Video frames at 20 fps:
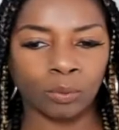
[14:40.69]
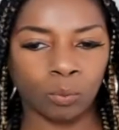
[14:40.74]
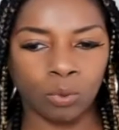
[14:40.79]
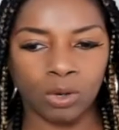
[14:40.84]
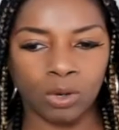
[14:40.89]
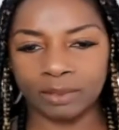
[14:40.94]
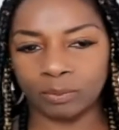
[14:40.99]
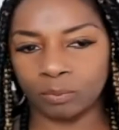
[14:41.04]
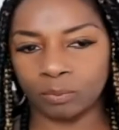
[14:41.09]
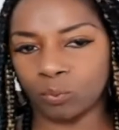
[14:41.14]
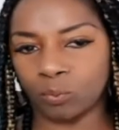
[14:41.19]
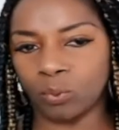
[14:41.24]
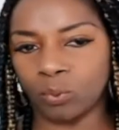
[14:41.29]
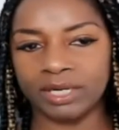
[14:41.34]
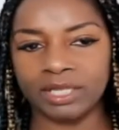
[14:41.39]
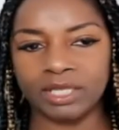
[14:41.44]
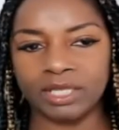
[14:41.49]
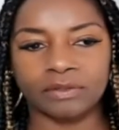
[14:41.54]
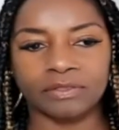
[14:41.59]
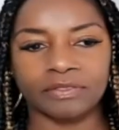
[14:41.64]
What
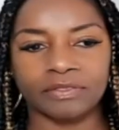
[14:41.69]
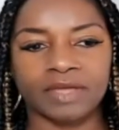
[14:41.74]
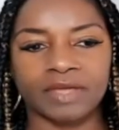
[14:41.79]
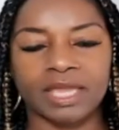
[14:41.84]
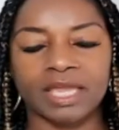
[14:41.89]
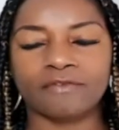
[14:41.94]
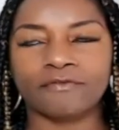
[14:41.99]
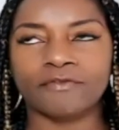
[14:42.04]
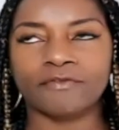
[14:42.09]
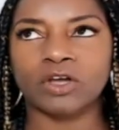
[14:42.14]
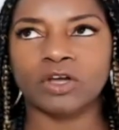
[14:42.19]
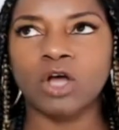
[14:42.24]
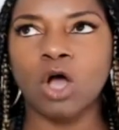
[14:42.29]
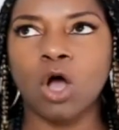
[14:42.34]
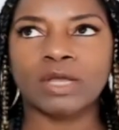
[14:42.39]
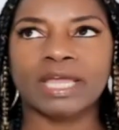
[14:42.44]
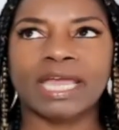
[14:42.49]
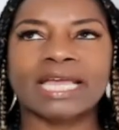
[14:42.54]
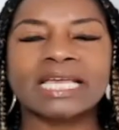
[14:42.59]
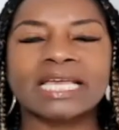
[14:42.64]
do you think?
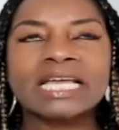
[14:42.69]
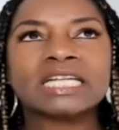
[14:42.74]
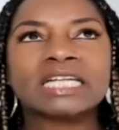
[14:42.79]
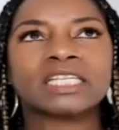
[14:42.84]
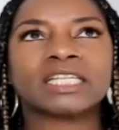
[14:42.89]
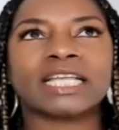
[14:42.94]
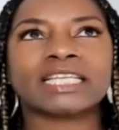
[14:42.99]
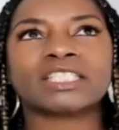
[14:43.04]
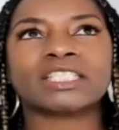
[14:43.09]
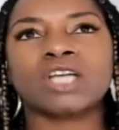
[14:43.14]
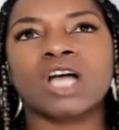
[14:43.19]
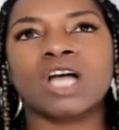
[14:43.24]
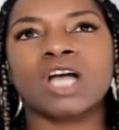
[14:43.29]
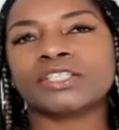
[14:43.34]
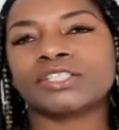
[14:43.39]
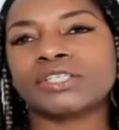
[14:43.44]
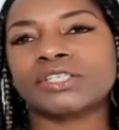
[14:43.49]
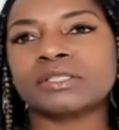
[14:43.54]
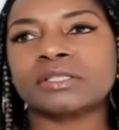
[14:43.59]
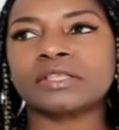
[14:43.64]
Okay, let's talk
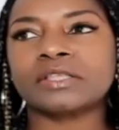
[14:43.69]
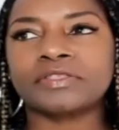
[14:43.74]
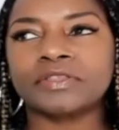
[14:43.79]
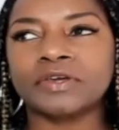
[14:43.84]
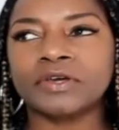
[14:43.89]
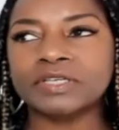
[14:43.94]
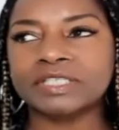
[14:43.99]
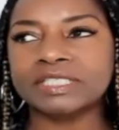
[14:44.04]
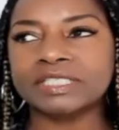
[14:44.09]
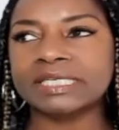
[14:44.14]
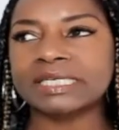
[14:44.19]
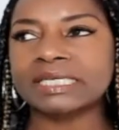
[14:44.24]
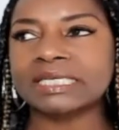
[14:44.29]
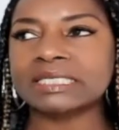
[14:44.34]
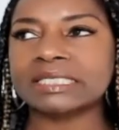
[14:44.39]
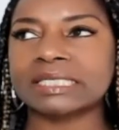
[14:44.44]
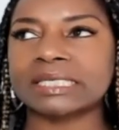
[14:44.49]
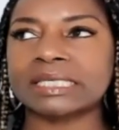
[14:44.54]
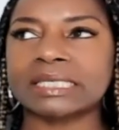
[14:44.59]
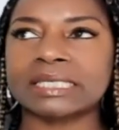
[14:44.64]
to the 13
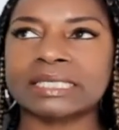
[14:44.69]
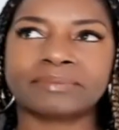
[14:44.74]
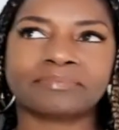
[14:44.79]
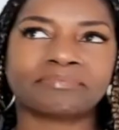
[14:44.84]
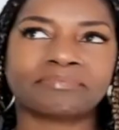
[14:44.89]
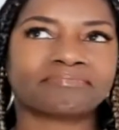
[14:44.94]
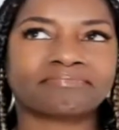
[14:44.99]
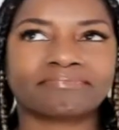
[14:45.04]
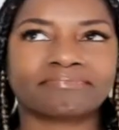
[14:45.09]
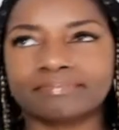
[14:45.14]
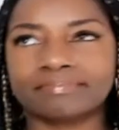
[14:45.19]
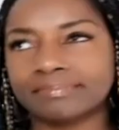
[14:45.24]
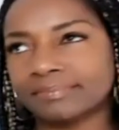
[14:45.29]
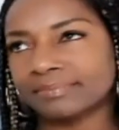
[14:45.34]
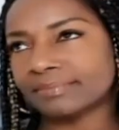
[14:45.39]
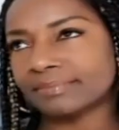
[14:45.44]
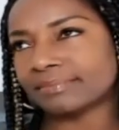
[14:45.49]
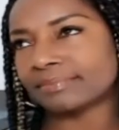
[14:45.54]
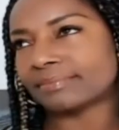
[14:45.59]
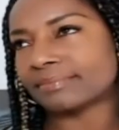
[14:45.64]
to
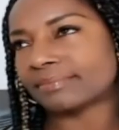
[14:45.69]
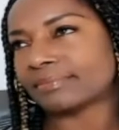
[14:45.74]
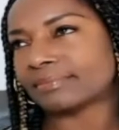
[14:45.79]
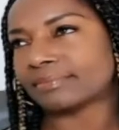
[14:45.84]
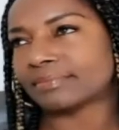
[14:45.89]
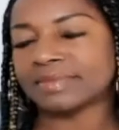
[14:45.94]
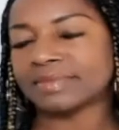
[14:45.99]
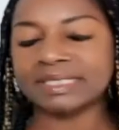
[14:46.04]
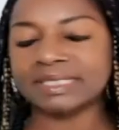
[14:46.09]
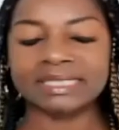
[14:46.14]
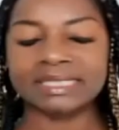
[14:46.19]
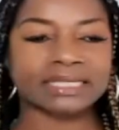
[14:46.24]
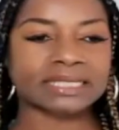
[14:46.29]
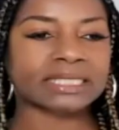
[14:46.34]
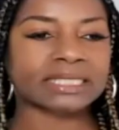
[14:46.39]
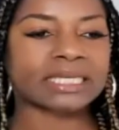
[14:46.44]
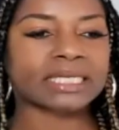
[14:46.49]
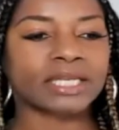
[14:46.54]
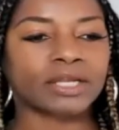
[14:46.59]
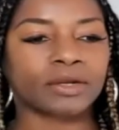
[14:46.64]

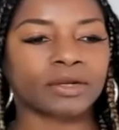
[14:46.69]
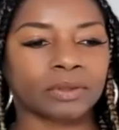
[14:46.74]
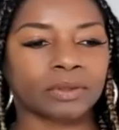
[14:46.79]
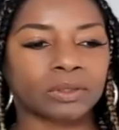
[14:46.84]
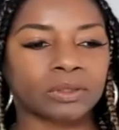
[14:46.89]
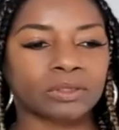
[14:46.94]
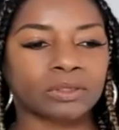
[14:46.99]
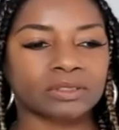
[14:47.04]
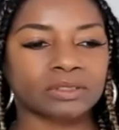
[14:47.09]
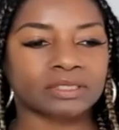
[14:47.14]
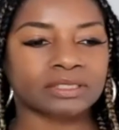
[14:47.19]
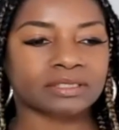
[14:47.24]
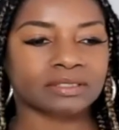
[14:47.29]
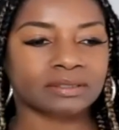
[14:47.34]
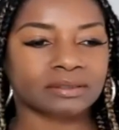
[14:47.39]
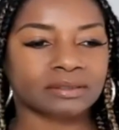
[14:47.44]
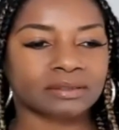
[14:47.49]
16-year-olds.